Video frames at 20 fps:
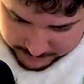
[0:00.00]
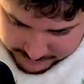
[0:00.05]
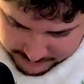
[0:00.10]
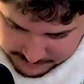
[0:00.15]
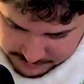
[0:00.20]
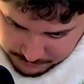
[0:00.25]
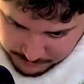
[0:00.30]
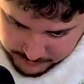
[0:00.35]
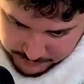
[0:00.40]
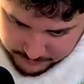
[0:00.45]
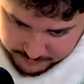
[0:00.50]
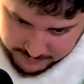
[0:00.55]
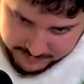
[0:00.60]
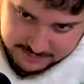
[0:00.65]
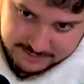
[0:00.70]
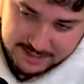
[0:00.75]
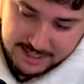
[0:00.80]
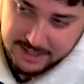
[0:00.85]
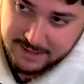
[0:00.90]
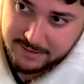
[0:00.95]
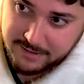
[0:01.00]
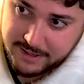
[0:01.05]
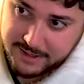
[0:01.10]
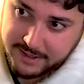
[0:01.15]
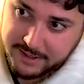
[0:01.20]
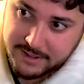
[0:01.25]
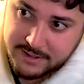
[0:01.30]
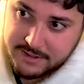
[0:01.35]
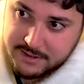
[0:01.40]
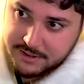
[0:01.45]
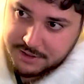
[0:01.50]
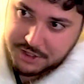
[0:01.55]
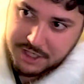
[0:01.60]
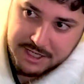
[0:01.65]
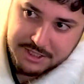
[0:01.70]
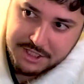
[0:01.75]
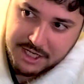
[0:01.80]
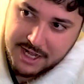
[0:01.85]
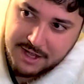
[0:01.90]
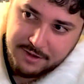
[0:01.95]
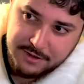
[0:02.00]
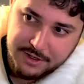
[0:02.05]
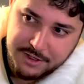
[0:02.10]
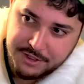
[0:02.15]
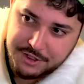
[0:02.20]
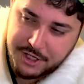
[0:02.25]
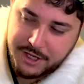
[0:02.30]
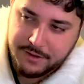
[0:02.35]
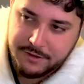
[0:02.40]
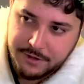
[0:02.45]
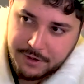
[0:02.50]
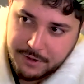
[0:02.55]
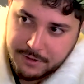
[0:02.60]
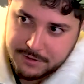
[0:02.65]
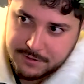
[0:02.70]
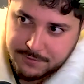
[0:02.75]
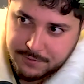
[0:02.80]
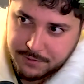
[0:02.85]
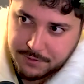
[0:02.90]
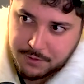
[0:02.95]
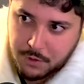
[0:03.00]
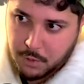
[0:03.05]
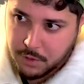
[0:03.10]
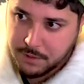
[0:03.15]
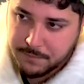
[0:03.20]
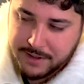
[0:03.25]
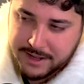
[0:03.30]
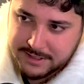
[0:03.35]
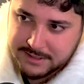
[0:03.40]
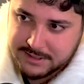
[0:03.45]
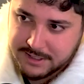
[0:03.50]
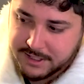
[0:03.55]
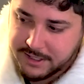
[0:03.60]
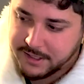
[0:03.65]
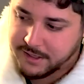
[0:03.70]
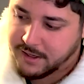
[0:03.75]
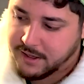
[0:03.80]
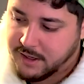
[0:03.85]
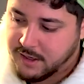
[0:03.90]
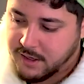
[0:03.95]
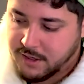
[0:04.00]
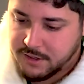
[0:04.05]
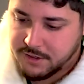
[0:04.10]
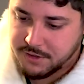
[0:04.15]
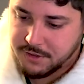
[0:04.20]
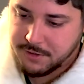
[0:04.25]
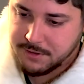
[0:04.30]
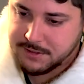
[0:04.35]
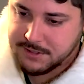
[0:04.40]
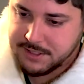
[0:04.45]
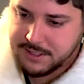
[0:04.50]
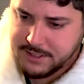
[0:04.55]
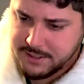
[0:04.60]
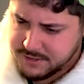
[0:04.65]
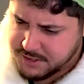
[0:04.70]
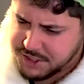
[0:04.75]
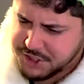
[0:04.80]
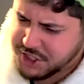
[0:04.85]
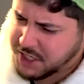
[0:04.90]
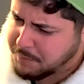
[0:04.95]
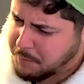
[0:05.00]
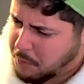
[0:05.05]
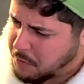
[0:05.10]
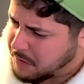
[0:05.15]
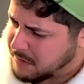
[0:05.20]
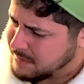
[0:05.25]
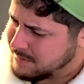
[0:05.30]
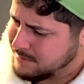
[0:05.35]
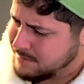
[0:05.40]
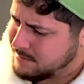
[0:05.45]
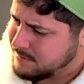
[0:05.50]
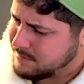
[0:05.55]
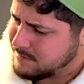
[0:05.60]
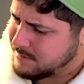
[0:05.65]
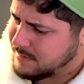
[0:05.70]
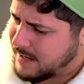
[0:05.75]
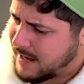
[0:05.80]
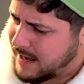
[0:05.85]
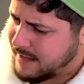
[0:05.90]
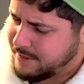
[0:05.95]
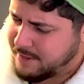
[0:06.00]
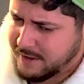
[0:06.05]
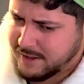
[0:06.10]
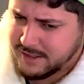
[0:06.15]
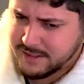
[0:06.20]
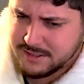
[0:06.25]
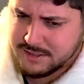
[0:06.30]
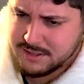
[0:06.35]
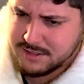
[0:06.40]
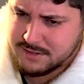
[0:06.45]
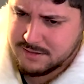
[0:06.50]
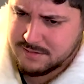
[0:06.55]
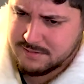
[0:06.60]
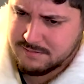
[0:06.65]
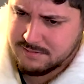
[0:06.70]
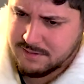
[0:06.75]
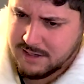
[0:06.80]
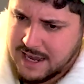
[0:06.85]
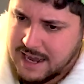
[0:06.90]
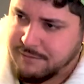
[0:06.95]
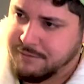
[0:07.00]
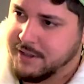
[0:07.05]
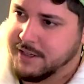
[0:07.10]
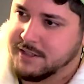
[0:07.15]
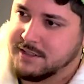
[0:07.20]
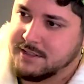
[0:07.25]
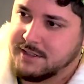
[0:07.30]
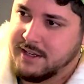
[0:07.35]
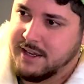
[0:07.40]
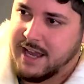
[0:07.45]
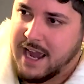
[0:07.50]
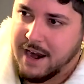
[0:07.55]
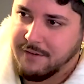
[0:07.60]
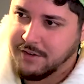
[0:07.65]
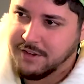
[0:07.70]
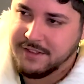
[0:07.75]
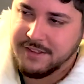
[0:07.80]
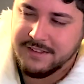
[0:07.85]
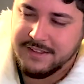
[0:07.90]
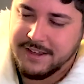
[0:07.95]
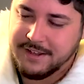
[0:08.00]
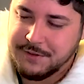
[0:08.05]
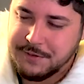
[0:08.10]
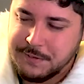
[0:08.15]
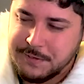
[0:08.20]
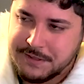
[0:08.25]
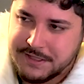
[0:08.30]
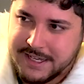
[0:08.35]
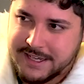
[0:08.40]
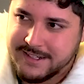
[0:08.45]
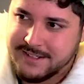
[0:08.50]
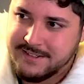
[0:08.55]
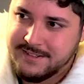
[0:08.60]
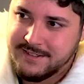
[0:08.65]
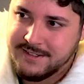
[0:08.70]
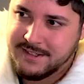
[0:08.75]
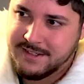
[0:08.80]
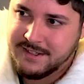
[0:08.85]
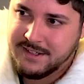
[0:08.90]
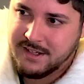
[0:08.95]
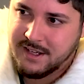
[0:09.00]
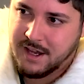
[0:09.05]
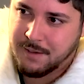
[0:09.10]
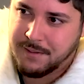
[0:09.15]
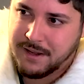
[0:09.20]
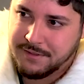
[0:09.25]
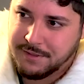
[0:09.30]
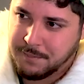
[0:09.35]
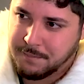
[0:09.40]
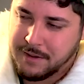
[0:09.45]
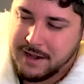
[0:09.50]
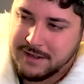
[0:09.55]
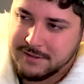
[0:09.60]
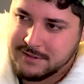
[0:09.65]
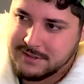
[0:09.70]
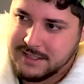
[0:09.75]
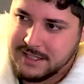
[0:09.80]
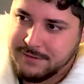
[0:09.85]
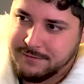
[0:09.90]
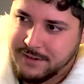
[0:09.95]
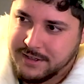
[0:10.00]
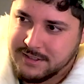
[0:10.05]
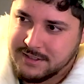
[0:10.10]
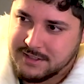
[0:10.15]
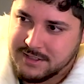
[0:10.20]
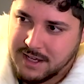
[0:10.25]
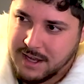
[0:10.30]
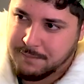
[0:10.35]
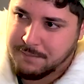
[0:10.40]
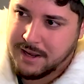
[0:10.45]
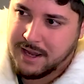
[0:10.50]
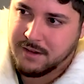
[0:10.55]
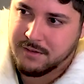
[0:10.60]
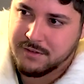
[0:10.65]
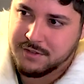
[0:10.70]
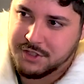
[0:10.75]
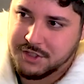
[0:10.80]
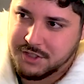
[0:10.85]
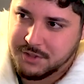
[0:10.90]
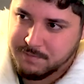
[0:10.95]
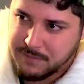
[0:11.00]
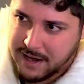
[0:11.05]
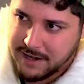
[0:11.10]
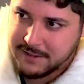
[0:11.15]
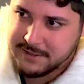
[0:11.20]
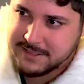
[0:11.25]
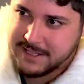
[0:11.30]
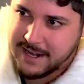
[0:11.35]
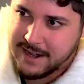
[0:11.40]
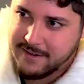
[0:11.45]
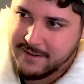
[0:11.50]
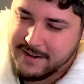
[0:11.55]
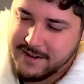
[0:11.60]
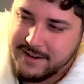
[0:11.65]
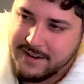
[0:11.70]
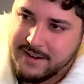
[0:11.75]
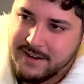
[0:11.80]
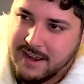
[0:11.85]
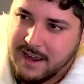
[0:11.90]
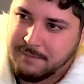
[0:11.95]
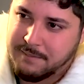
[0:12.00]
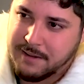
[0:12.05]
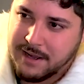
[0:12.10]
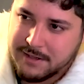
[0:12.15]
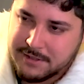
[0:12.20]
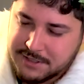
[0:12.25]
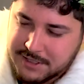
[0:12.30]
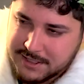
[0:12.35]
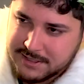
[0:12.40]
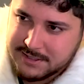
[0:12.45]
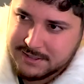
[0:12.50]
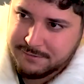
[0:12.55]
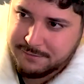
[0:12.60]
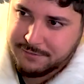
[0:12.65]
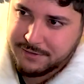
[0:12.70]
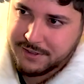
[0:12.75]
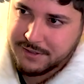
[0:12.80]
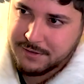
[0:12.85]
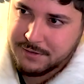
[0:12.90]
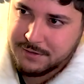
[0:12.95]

disagree with this, kind of like Josh Allen and Jalen Hurts for quarterback sitting. You're sitting DJ Moore. I think it's obvious. Everything that you said about the Browns defense, about Myles Garrett, about Justin Fields.